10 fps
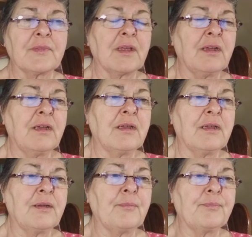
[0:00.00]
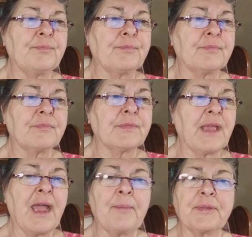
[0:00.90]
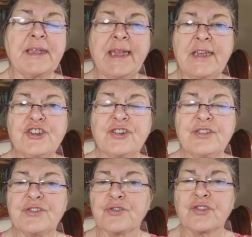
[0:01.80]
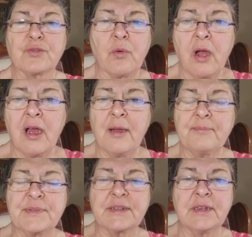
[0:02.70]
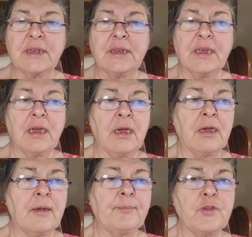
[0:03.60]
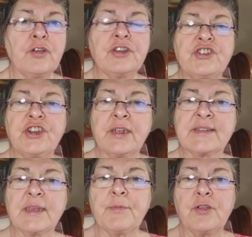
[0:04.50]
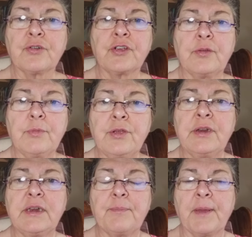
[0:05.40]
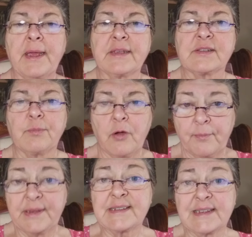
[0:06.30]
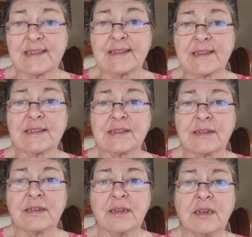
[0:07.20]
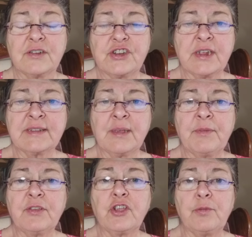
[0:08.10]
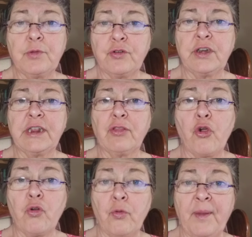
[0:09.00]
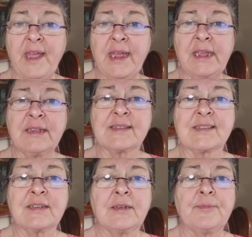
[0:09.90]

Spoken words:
The applications are swamped. You could check some of your community banks, small businesses. Check some of the community local banks.